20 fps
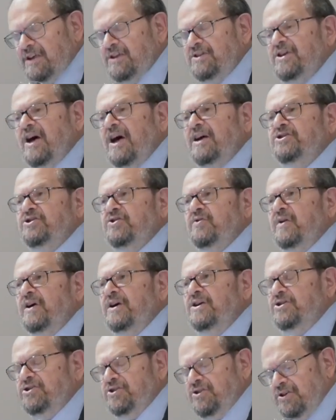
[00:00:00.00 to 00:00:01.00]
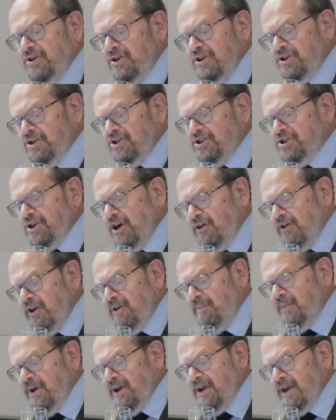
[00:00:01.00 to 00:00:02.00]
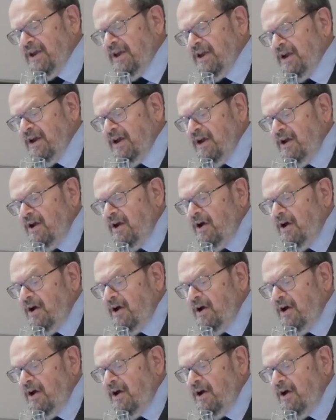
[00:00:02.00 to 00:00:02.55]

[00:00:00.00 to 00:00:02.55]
exaggeration, cherry picking,